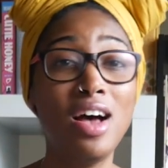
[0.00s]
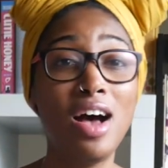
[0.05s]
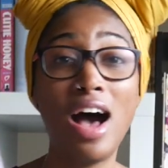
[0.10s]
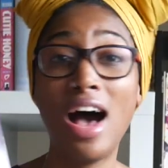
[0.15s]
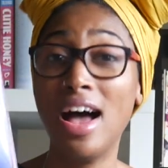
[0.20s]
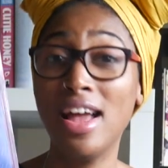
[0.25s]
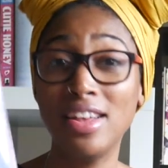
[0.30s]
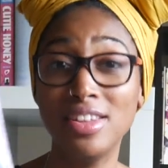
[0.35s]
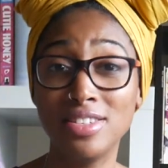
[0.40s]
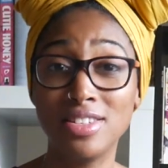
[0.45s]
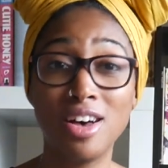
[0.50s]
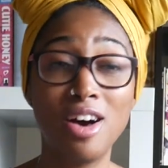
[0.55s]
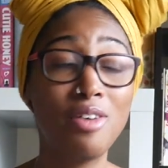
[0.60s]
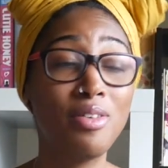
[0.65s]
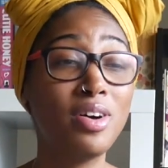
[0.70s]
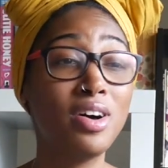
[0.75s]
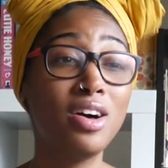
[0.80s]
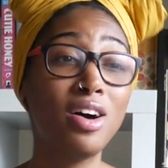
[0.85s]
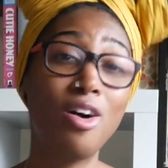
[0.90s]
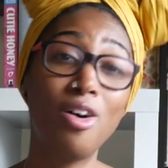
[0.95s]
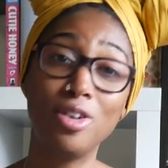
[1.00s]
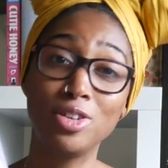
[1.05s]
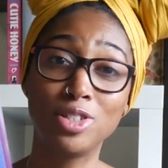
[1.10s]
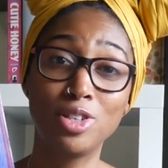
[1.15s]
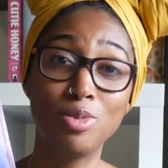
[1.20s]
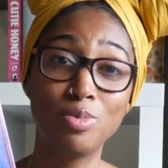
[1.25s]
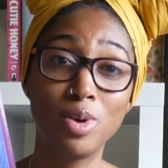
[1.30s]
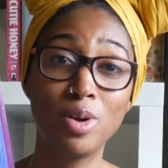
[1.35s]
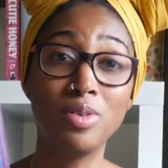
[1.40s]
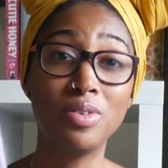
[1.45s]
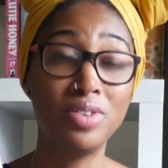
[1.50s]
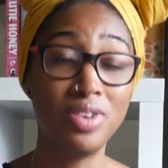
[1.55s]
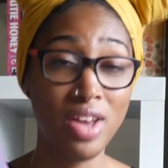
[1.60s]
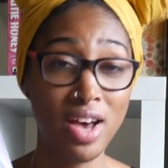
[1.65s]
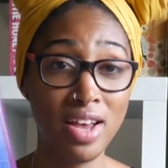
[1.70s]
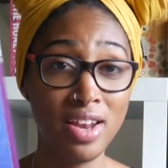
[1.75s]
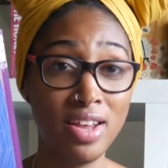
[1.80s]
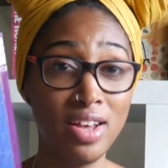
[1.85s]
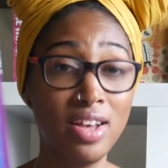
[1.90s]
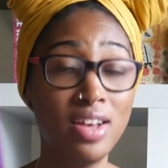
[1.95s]
Ayazawa also wrote
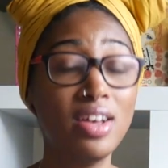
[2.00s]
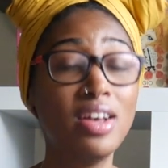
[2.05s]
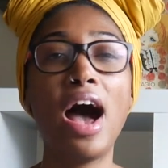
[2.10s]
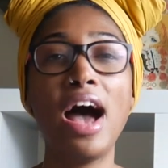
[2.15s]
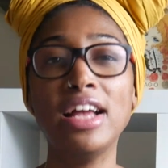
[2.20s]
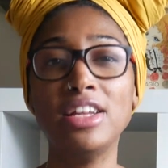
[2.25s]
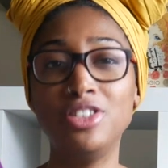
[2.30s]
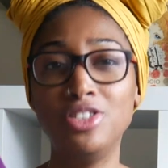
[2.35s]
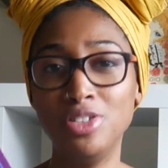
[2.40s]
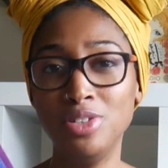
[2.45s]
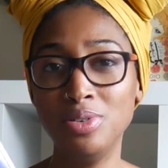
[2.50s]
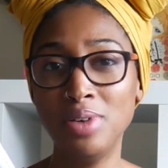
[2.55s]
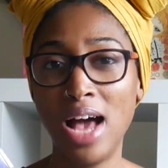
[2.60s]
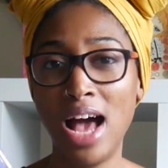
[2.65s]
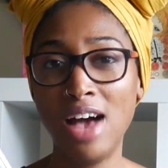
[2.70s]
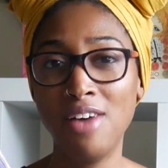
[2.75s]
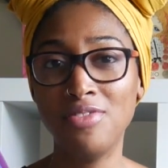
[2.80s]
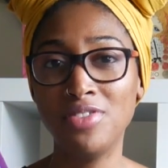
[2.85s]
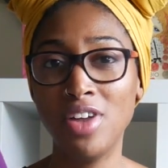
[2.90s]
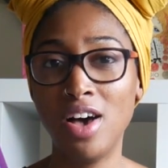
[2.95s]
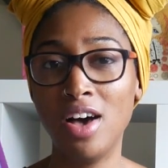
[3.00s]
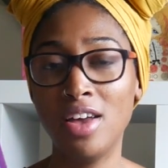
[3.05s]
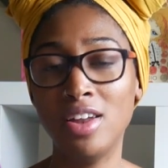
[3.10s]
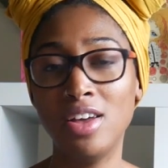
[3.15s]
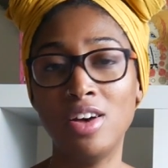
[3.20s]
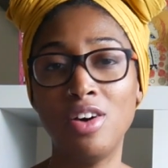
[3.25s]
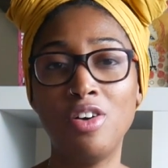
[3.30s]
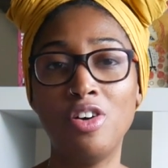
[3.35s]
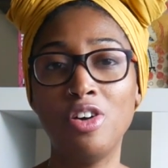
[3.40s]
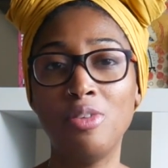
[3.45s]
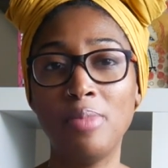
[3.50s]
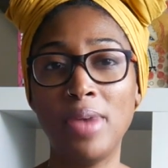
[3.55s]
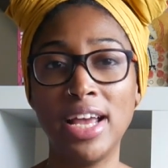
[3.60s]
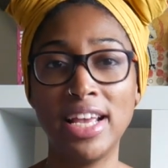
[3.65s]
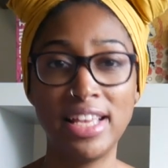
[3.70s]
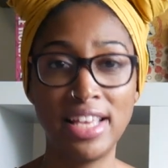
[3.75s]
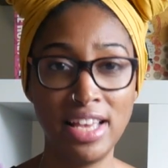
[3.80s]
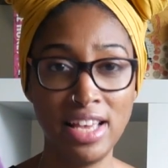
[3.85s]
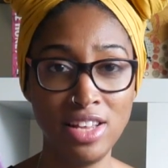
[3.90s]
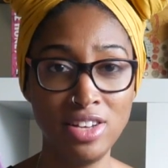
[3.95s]
Nana. I do have Nana on my
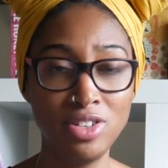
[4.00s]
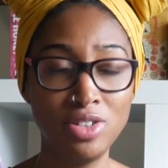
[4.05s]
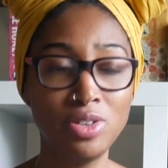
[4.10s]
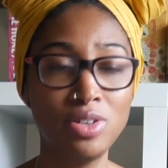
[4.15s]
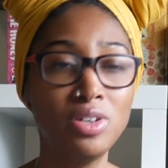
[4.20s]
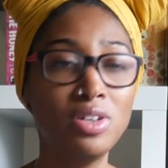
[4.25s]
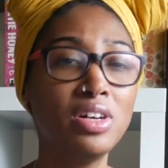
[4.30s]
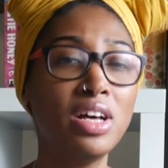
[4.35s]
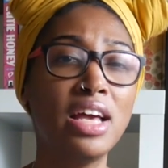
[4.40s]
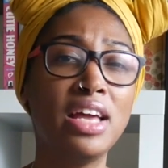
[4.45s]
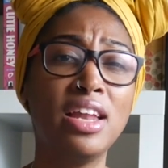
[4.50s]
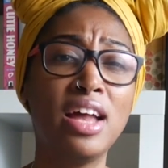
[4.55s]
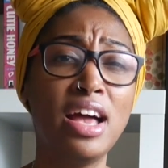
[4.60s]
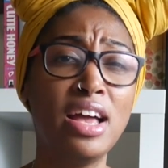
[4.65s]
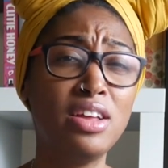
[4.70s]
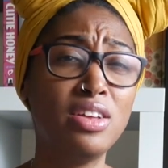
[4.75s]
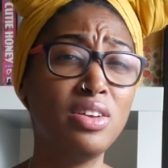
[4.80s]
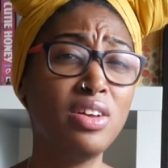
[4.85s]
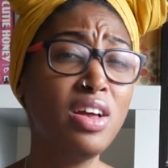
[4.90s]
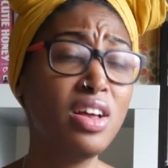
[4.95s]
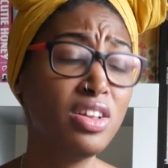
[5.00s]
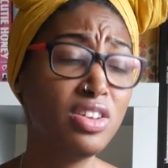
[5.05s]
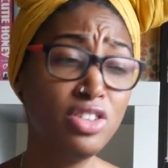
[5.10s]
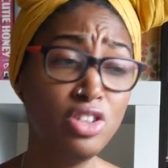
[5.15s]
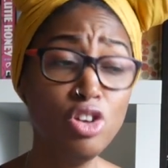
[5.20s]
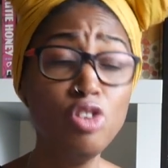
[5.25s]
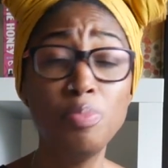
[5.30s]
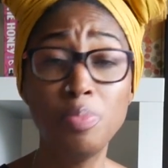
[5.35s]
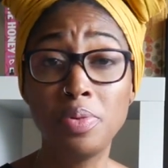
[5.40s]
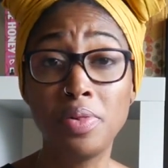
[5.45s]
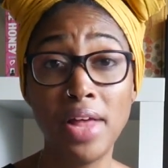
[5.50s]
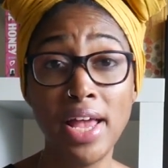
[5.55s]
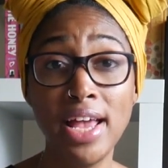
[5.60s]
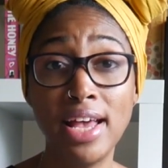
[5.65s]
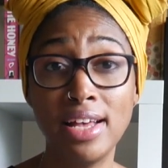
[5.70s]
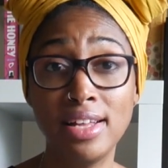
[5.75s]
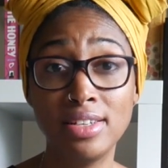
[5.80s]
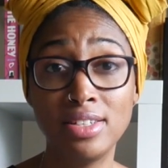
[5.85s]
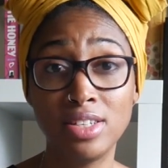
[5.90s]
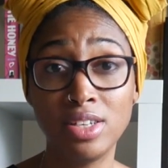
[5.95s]
Kindle, and I do
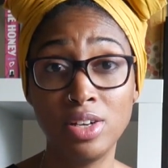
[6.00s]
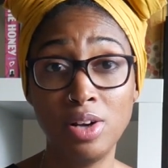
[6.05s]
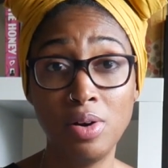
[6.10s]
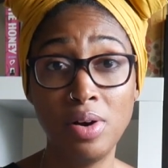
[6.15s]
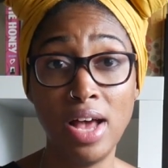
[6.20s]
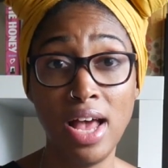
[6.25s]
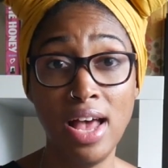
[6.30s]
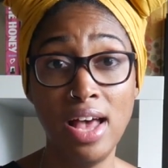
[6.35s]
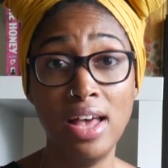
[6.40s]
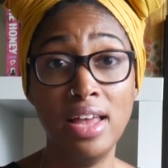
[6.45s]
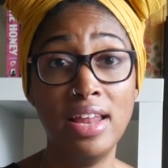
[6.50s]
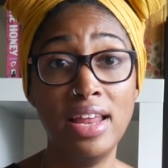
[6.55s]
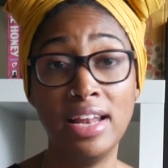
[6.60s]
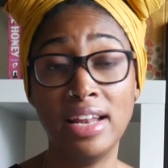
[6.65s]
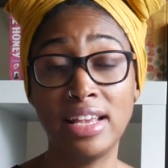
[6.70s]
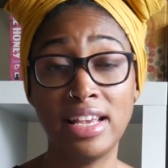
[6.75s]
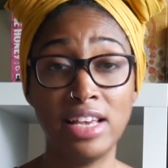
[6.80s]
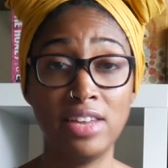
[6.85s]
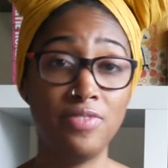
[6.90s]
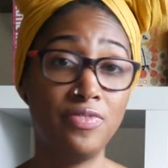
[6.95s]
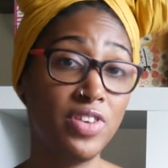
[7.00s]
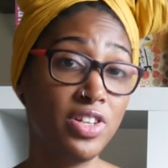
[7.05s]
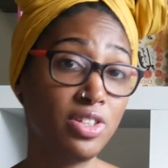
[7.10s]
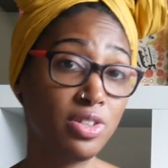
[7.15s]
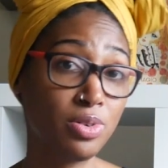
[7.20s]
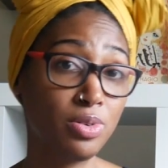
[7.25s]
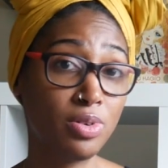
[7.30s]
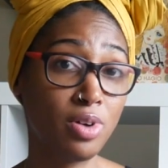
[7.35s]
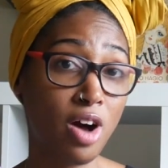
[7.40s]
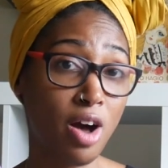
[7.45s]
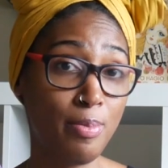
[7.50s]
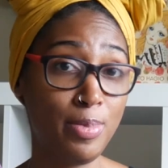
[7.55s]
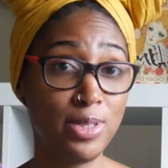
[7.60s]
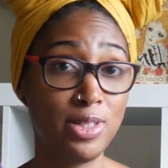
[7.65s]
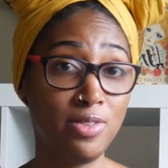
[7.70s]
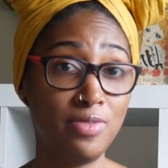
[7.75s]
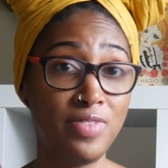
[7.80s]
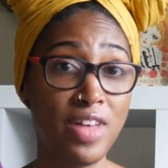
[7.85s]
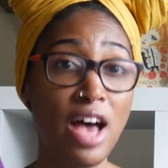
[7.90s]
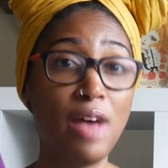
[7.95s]
plan to go ahead and get physical copies
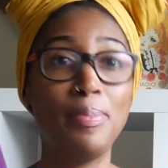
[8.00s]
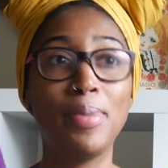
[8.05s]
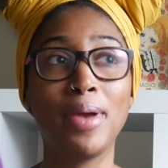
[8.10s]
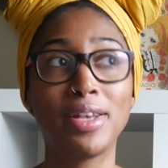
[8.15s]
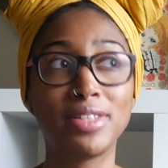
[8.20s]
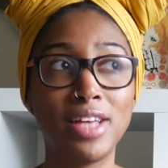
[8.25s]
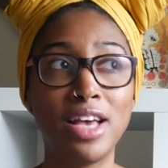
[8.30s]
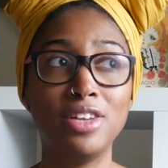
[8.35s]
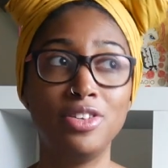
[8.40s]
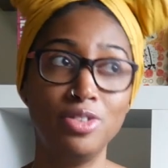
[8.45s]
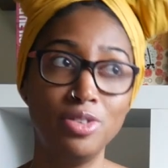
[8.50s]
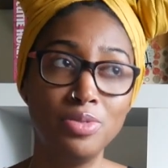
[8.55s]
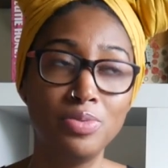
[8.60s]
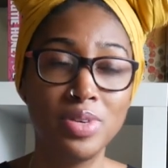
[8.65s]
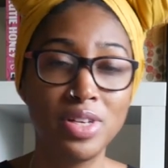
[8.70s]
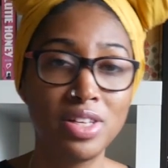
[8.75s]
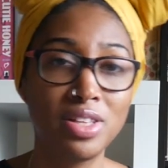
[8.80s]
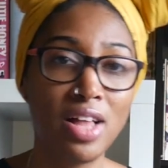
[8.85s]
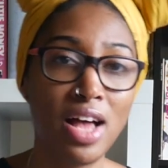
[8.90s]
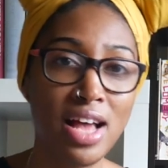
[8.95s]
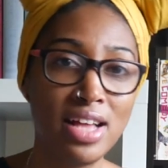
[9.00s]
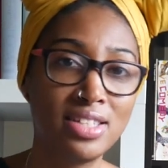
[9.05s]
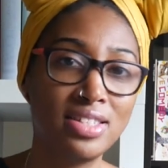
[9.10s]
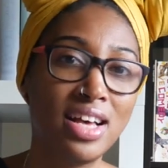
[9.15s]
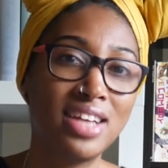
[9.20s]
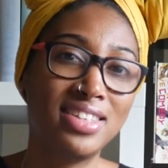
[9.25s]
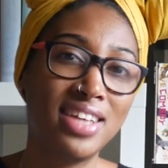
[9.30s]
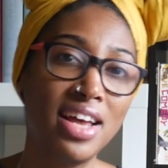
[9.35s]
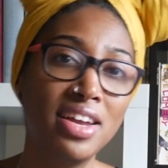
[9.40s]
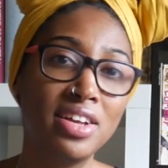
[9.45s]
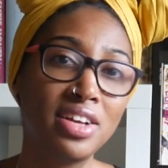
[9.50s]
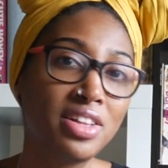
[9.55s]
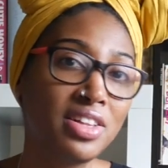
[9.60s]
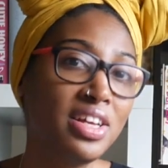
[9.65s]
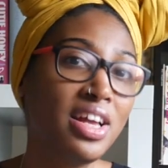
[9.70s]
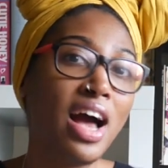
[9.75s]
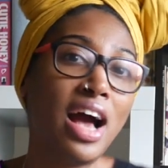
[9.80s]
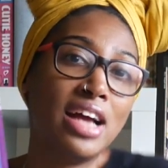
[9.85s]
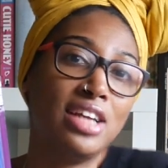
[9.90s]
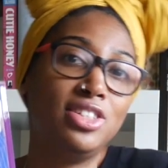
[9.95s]
of that because I do realize that
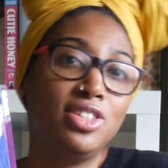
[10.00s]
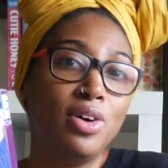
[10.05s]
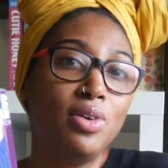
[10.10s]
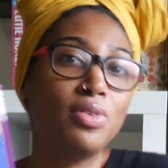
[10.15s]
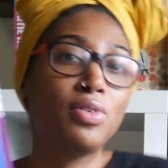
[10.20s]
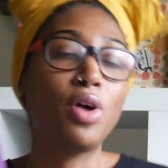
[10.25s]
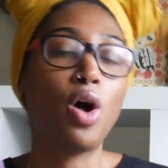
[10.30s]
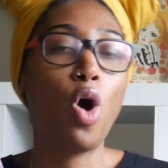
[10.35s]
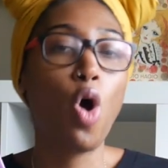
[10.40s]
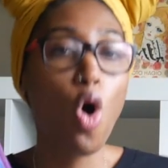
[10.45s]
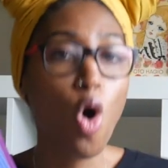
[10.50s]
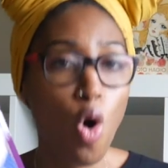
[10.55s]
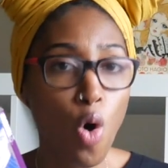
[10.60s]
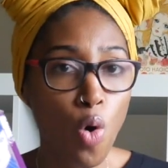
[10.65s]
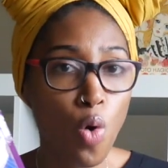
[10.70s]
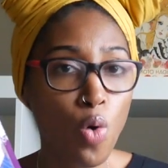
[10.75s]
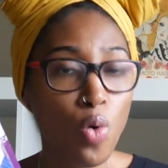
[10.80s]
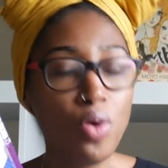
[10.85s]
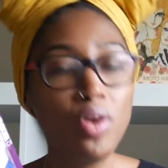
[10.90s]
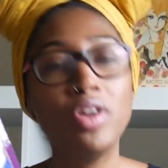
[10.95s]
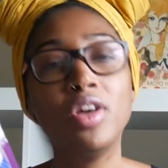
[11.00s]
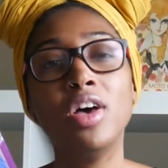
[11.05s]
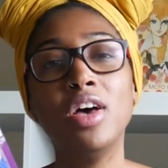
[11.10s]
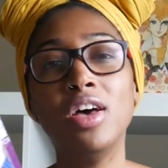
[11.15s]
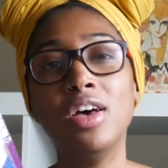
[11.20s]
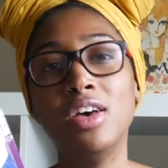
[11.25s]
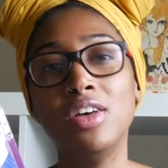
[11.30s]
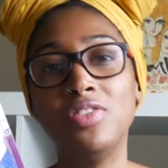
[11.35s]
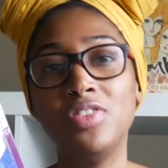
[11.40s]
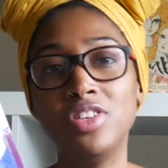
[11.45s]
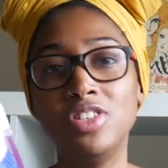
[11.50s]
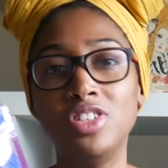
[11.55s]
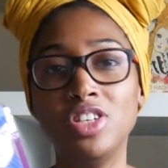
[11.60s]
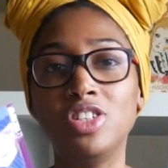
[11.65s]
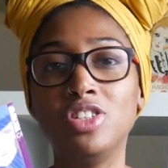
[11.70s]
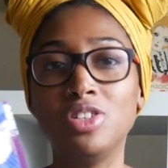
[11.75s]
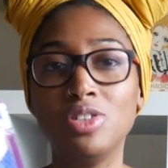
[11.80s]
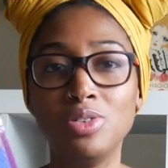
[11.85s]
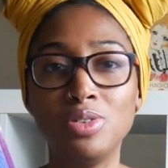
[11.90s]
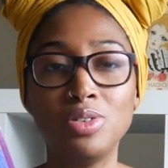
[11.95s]
technically I don't own the
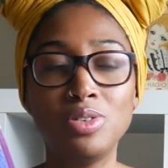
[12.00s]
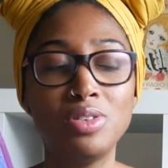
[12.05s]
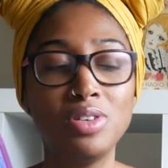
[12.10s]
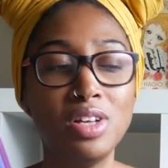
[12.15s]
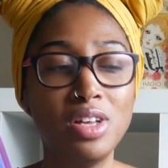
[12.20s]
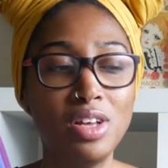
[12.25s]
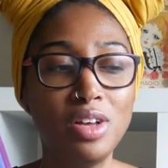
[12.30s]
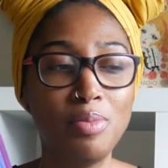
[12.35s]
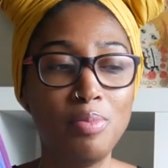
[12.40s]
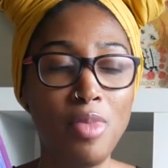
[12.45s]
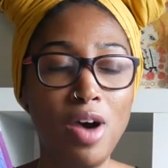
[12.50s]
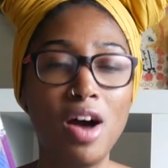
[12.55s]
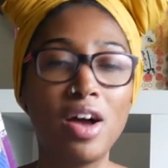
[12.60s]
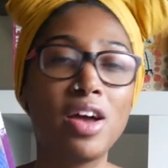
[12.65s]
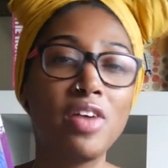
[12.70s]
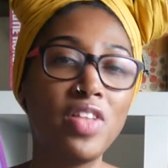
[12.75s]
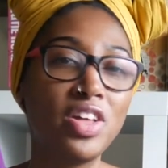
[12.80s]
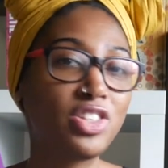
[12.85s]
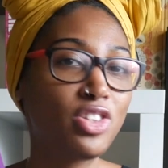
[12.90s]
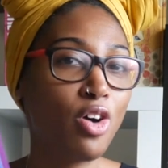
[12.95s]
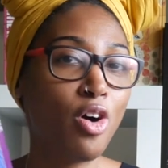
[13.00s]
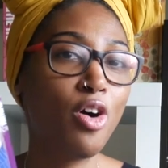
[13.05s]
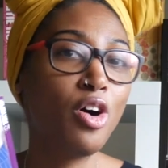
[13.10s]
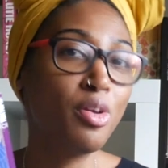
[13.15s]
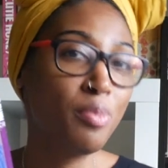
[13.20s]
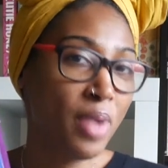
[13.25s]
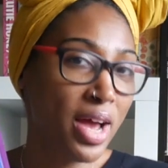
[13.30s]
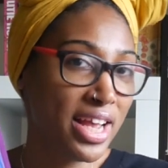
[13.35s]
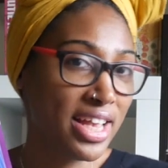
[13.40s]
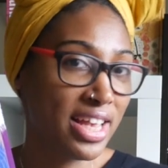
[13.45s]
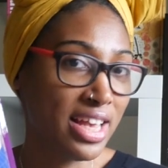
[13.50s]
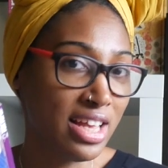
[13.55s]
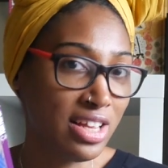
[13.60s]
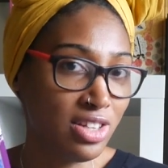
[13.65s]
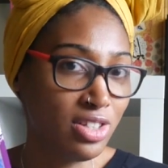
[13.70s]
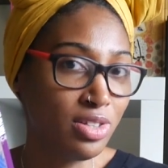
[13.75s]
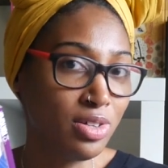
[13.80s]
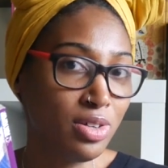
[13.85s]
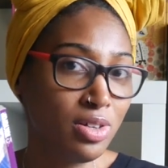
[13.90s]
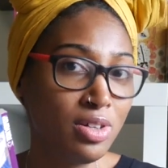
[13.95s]
digital manga that's on my
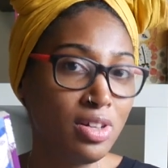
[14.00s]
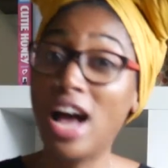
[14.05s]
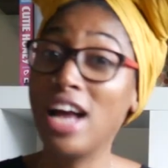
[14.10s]
Kindle.